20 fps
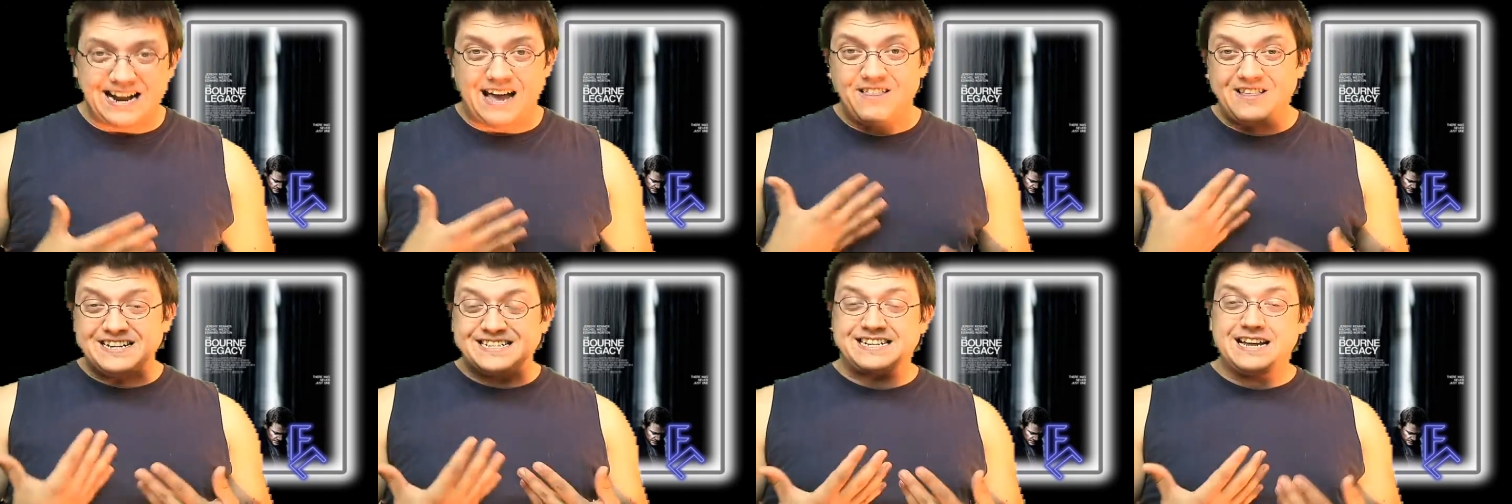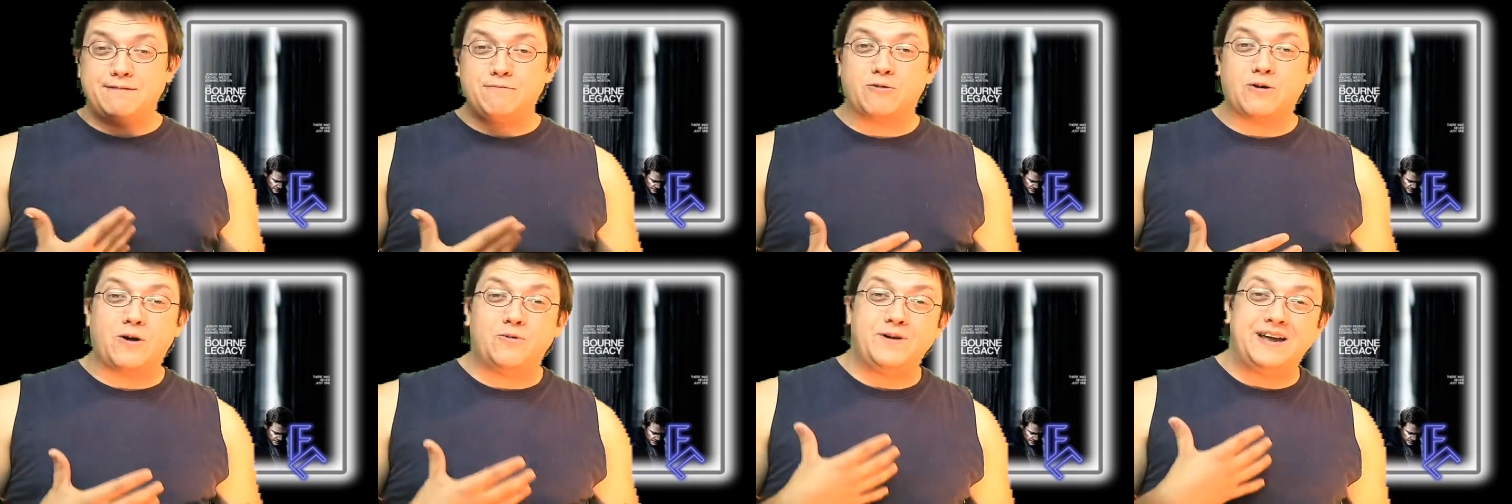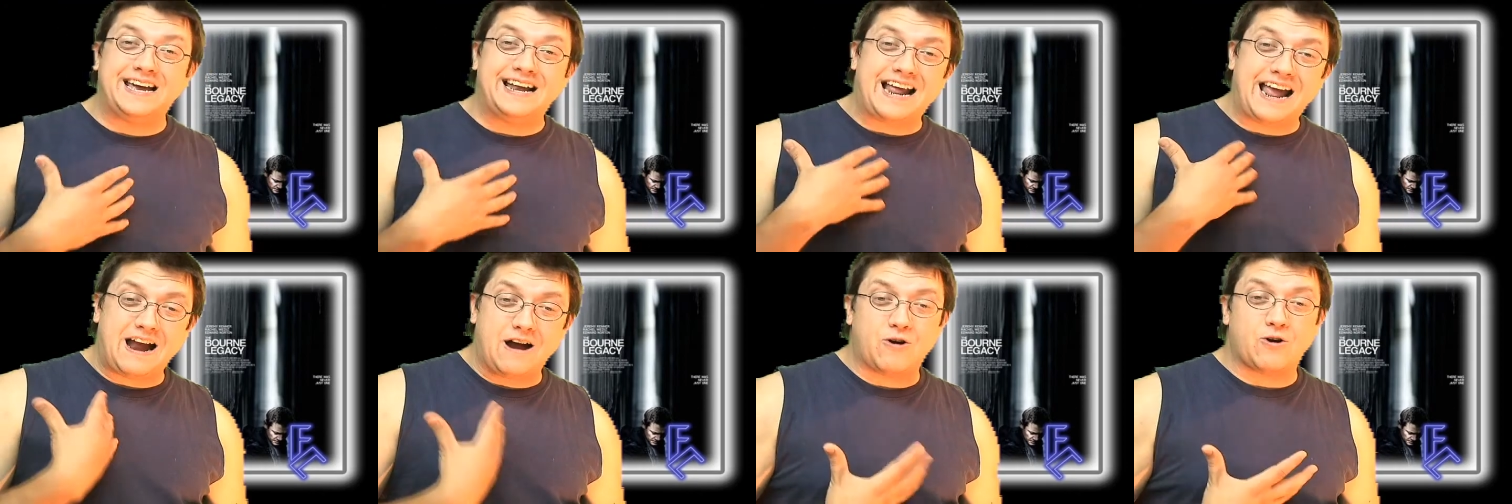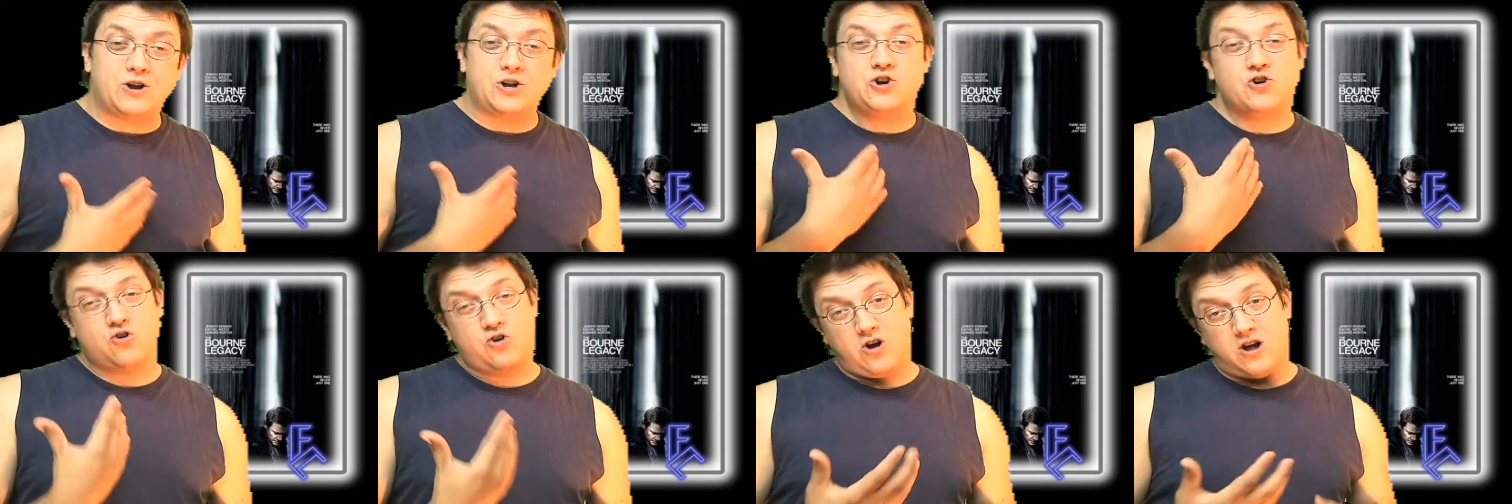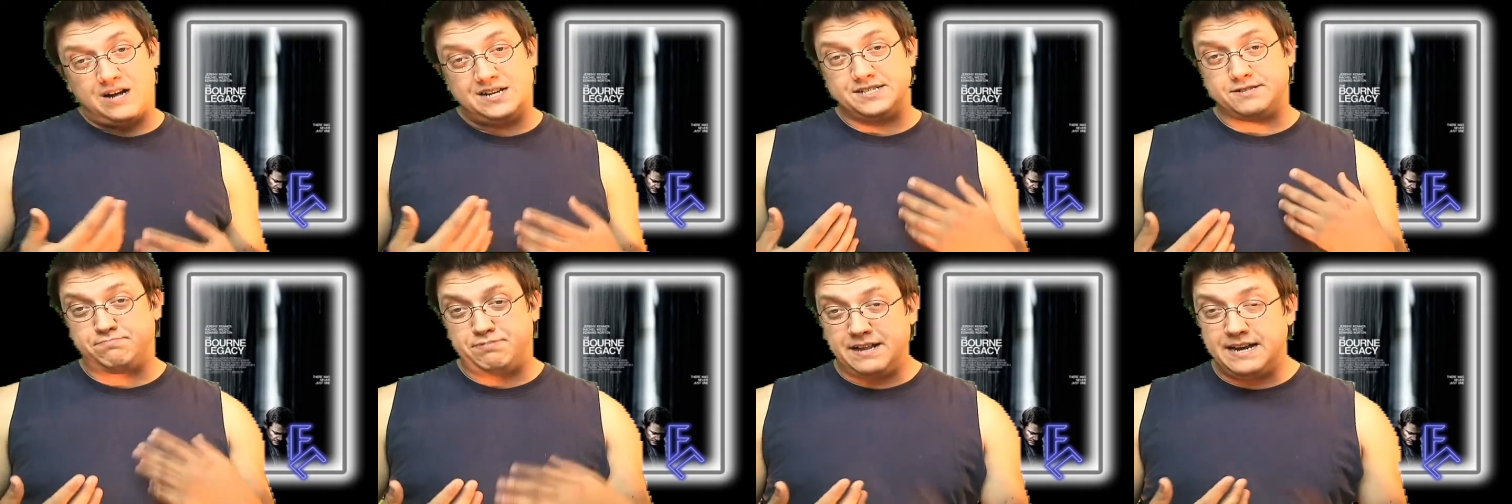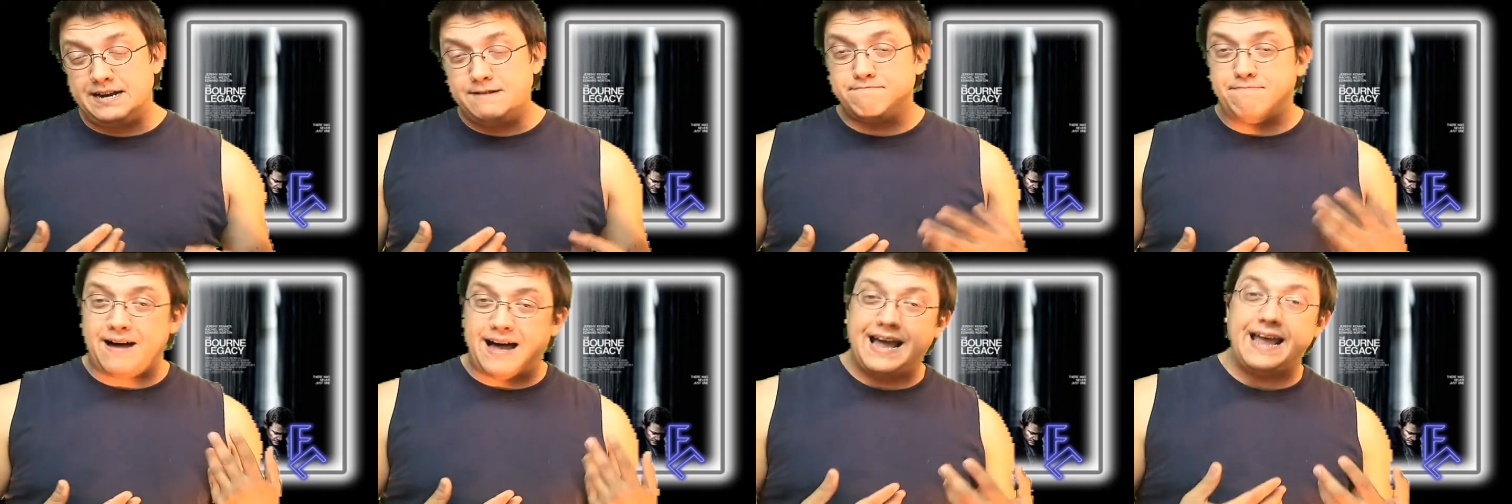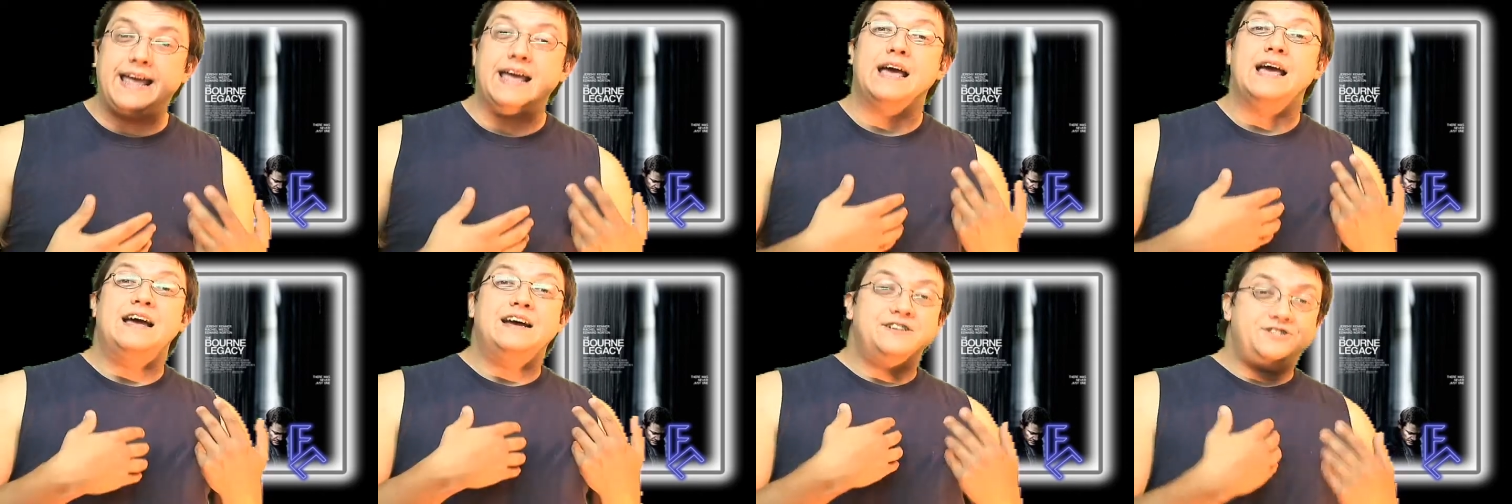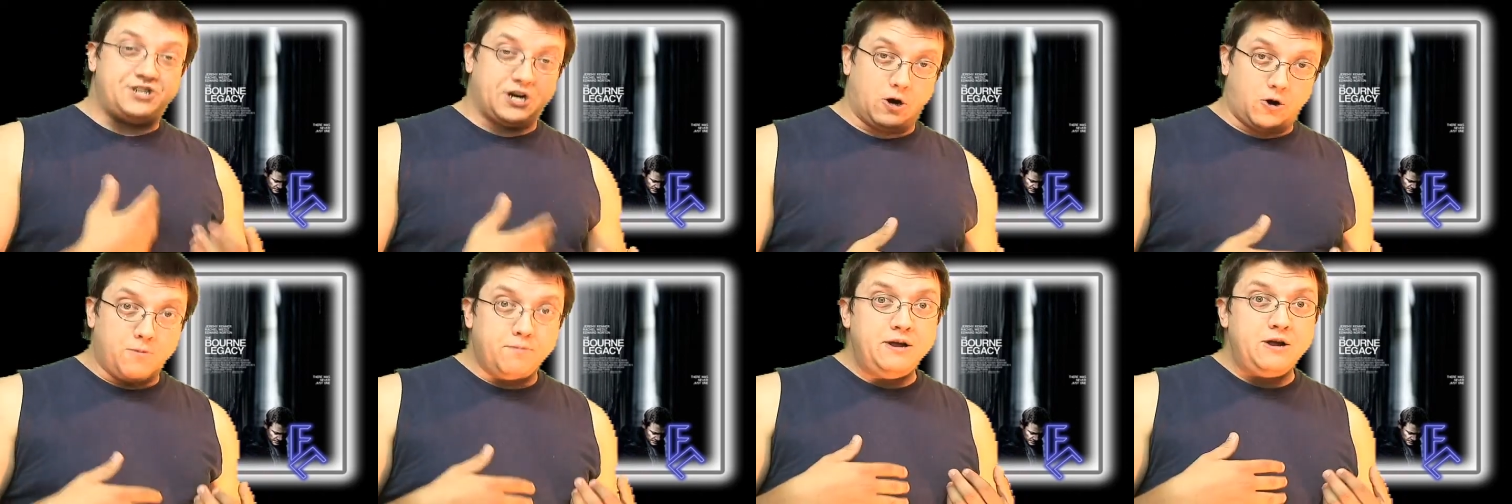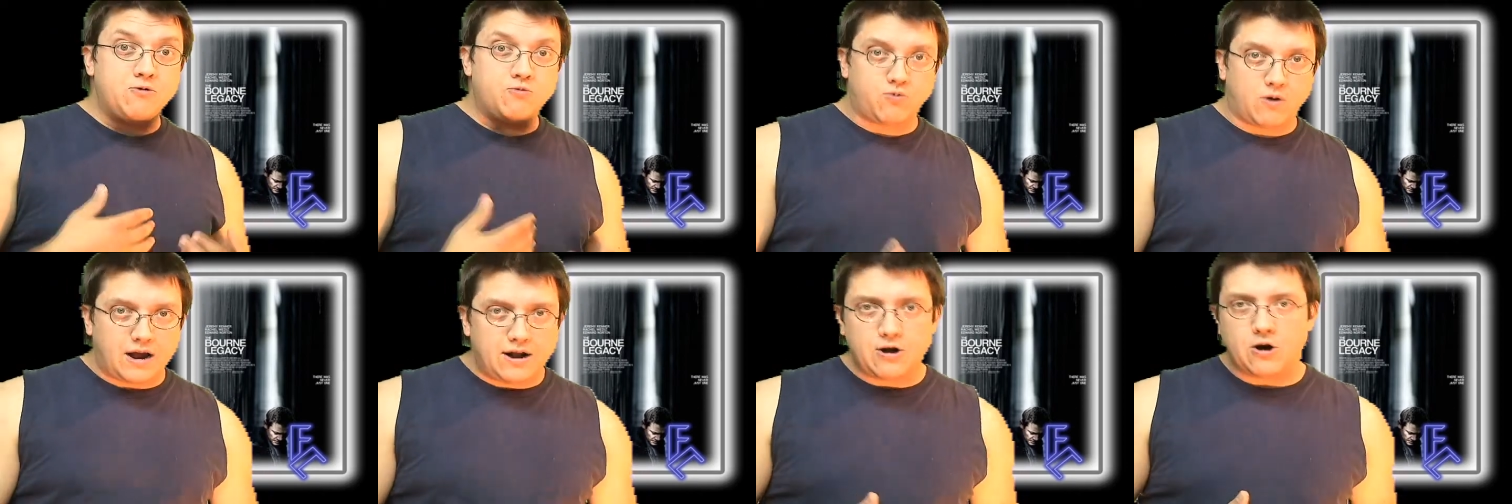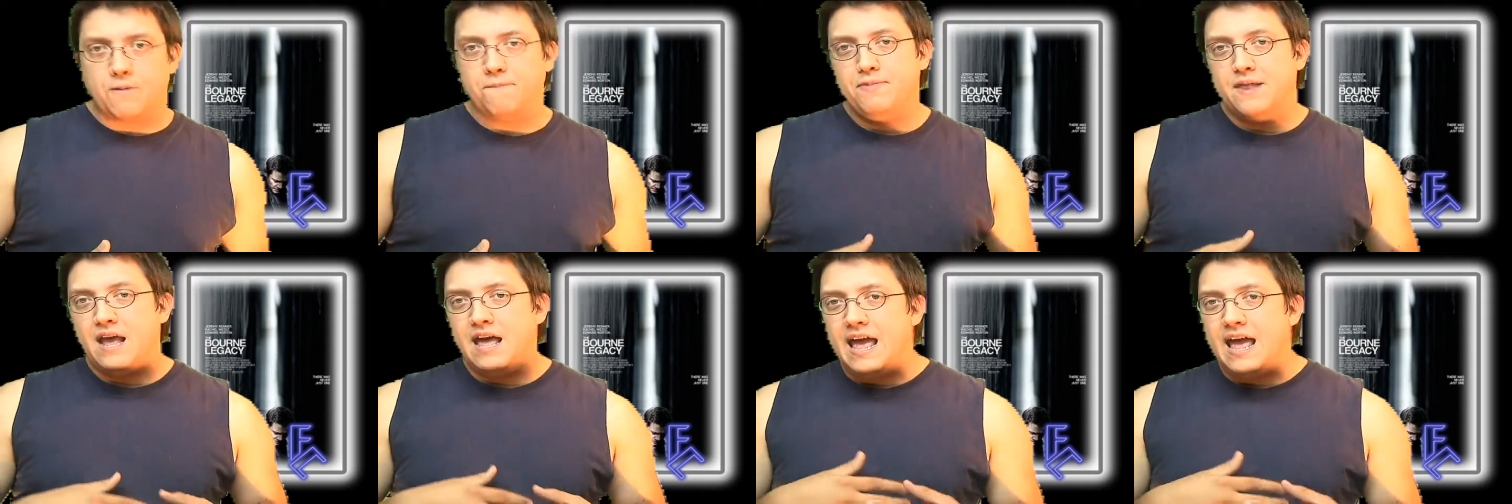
Now, this time around, we get Aaron Cross, played by Jeremy Renner.